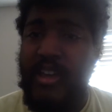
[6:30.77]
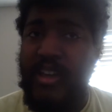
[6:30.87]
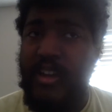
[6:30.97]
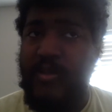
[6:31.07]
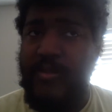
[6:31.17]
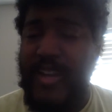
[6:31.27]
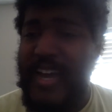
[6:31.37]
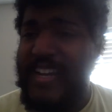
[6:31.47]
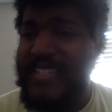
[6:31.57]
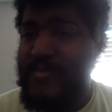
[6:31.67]
You know,
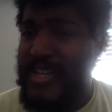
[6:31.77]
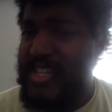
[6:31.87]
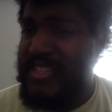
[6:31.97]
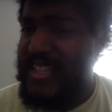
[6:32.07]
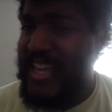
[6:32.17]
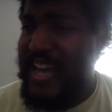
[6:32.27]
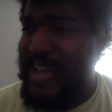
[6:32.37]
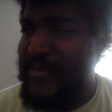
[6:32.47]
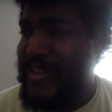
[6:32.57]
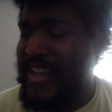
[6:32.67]
not as much as the
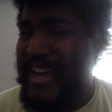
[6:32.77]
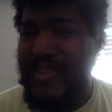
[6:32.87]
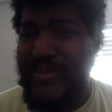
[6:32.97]
IFL.